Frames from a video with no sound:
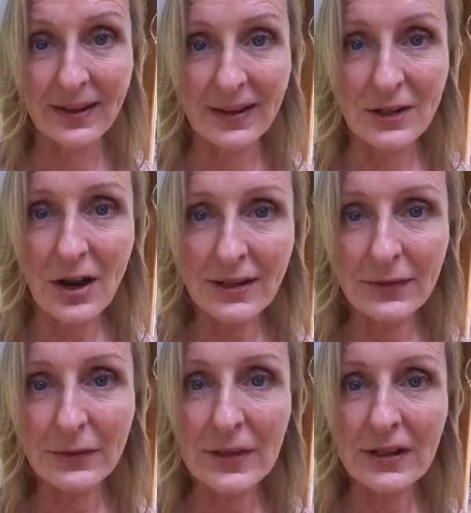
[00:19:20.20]
Not to
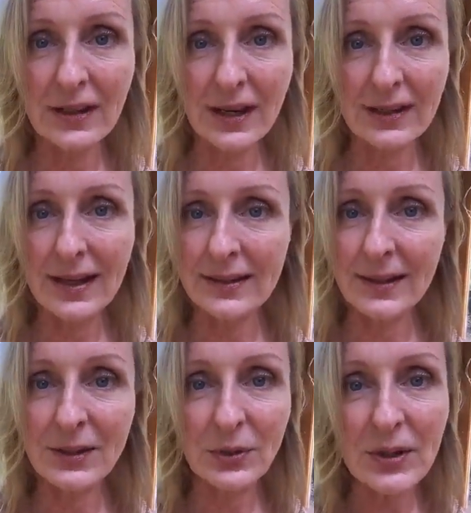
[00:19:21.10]
feel like that's a
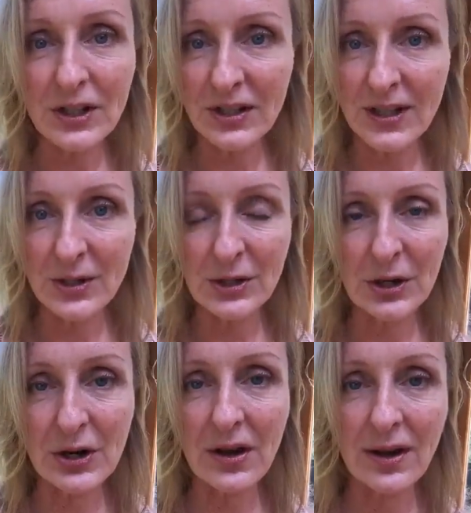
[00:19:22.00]
switch that you
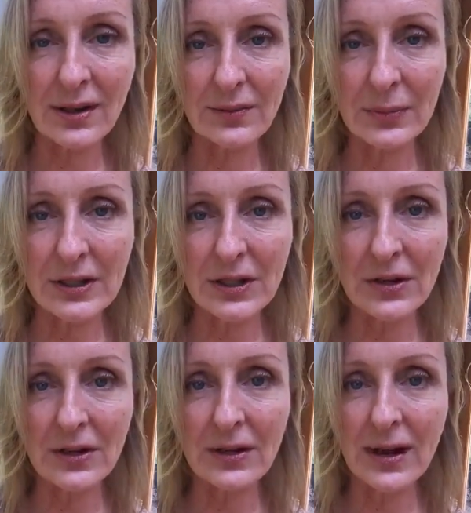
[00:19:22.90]
turn on when
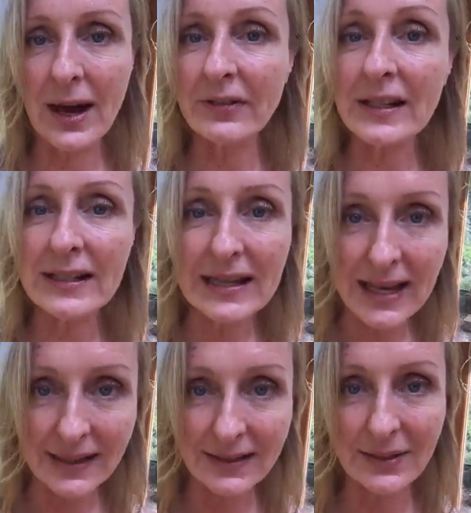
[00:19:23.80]
you're having a
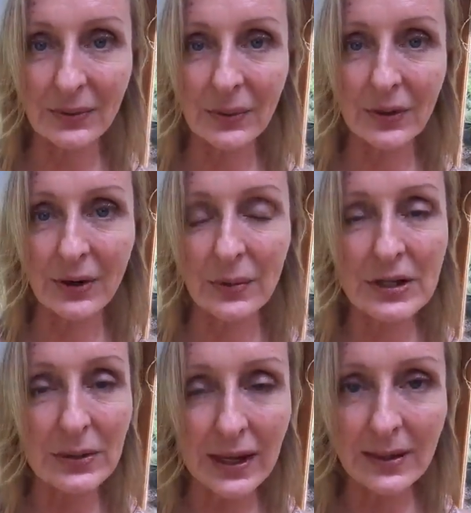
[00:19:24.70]
date or when
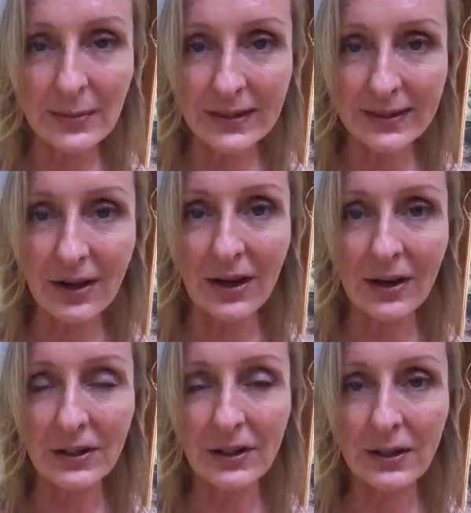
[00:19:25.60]
you get a
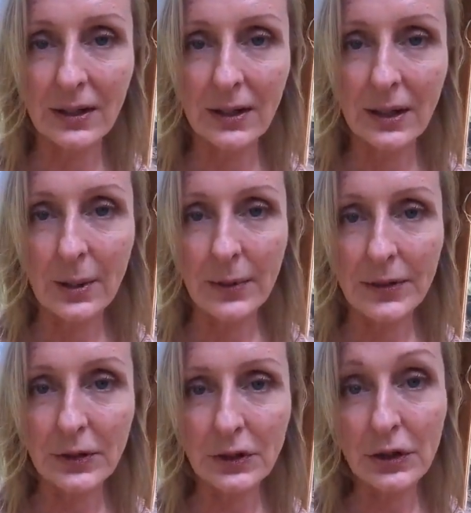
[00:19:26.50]
massage, but
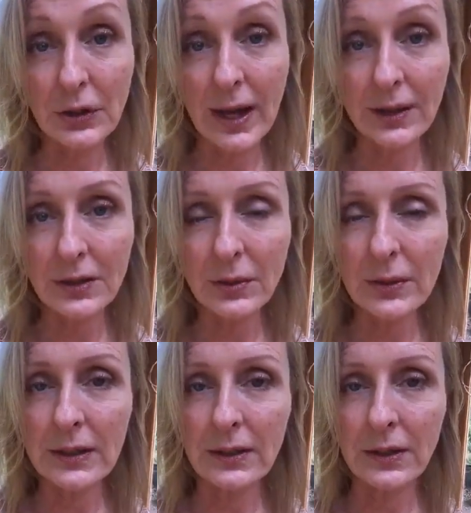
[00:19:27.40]
that you'll
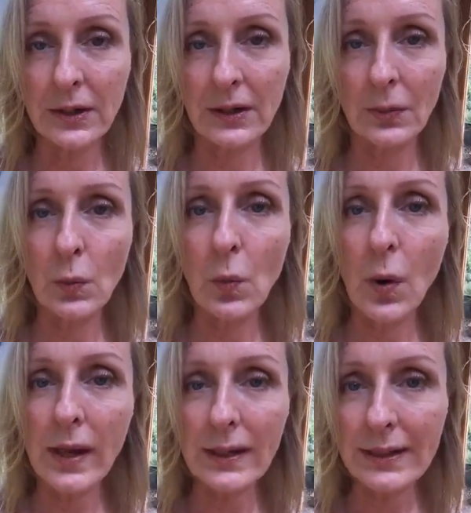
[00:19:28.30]
actually learn
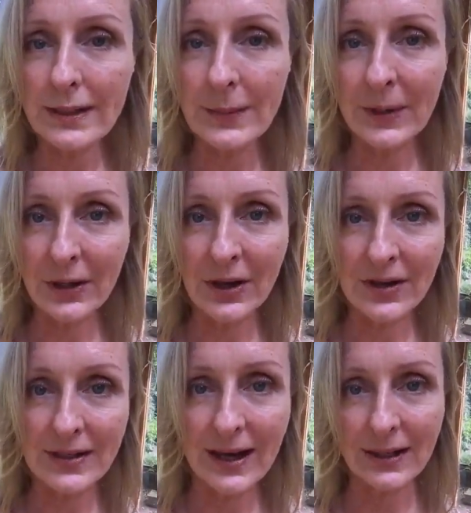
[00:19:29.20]
what intimate
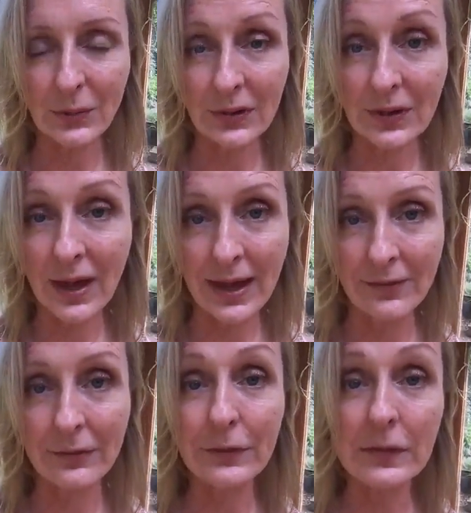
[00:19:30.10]
contact with
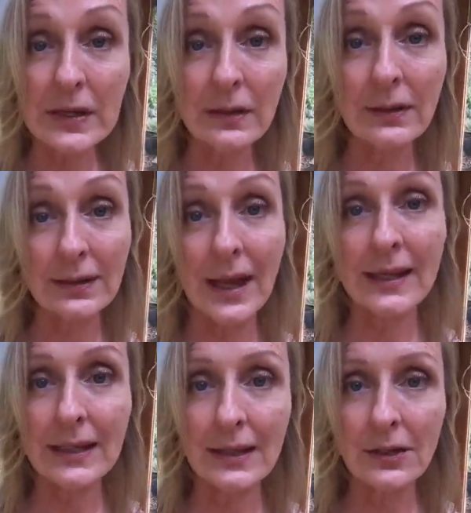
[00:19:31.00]
life feels like
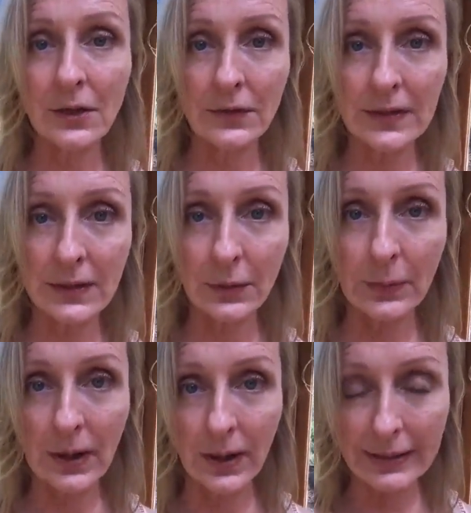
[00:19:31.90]
in your physical
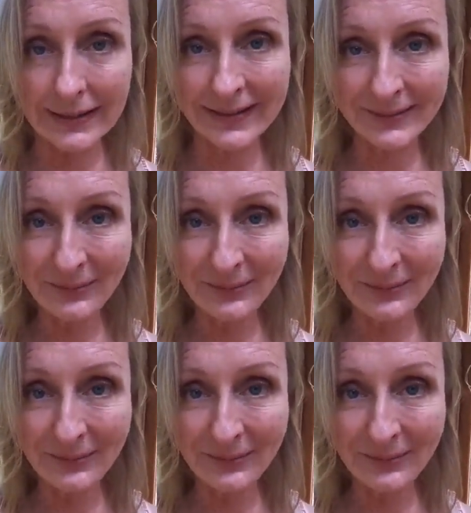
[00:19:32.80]
body,